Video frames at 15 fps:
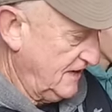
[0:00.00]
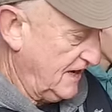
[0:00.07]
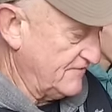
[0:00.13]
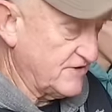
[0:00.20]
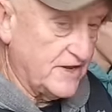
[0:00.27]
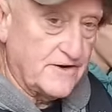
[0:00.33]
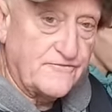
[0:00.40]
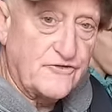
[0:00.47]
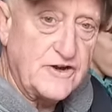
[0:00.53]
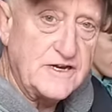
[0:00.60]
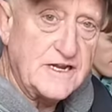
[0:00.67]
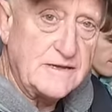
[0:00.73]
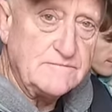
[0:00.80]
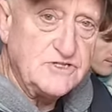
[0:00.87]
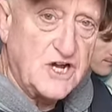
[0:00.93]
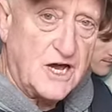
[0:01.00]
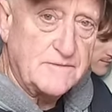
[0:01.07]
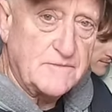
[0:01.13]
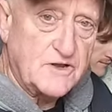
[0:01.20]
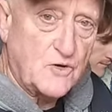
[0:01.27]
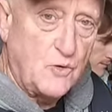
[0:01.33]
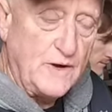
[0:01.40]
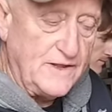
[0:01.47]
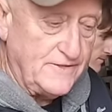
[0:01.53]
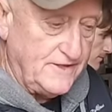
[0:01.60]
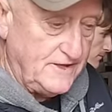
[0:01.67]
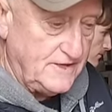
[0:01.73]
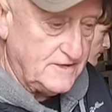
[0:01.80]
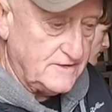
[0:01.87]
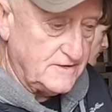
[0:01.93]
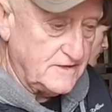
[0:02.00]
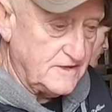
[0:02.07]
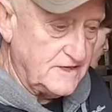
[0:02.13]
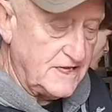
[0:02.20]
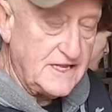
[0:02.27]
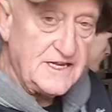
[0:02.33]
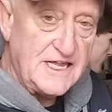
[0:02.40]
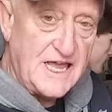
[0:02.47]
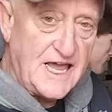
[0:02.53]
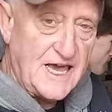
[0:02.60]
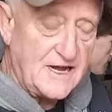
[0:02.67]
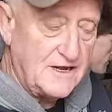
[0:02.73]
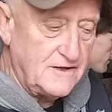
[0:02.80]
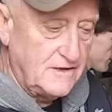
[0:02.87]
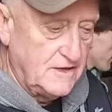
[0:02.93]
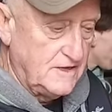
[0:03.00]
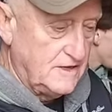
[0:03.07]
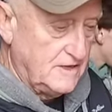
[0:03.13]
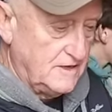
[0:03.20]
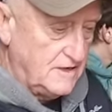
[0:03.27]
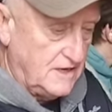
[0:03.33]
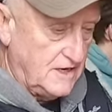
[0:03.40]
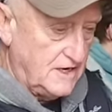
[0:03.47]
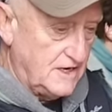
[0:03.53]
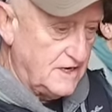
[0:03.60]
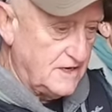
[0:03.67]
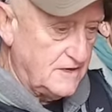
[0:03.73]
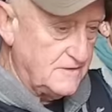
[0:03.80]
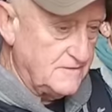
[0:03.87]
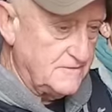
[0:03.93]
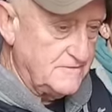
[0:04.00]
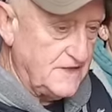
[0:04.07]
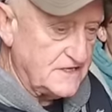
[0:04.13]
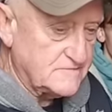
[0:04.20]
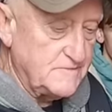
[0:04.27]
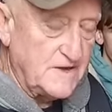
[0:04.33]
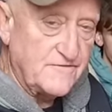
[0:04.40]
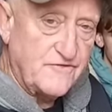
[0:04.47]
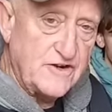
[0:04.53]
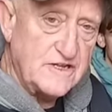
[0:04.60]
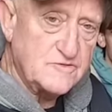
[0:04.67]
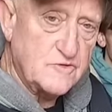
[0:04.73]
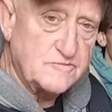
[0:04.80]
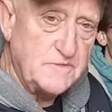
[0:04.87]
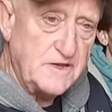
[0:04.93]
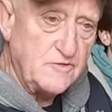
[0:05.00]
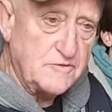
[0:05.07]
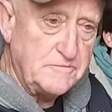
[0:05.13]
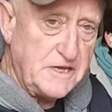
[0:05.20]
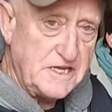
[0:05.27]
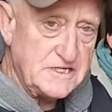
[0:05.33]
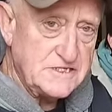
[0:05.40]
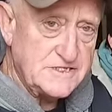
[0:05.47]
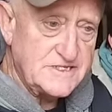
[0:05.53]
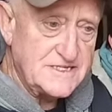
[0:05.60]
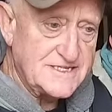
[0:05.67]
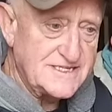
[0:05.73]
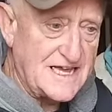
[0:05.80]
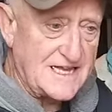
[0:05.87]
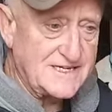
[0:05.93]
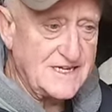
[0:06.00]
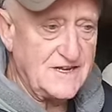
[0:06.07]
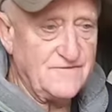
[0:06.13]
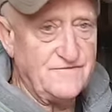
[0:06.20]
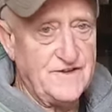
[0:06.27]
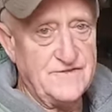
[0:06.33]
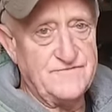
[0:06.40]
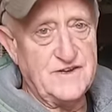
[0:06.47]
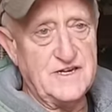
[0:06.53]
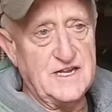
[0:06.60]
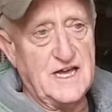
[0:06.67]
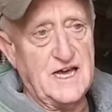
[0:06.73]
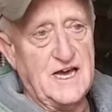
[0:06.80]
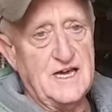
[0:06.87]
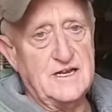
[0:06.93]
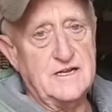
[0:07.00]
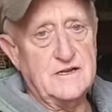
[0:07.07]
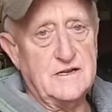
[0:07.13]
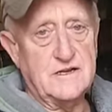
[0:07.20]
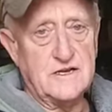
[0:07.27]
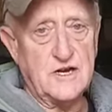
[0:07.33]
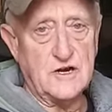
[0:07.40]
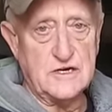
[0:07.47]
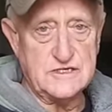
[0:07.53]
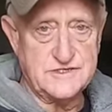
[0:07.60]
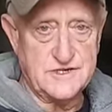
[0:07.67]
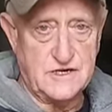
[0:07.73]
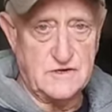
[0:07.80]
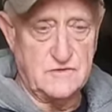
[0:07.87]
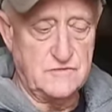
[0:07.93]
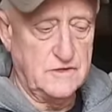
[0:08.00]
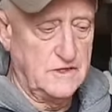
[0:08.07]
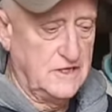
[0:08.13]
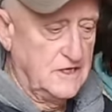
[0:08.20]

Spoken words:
I've got a friend named John McQuithy in Indiana that's been friends with me with pigeons since 1959, and Gary Stone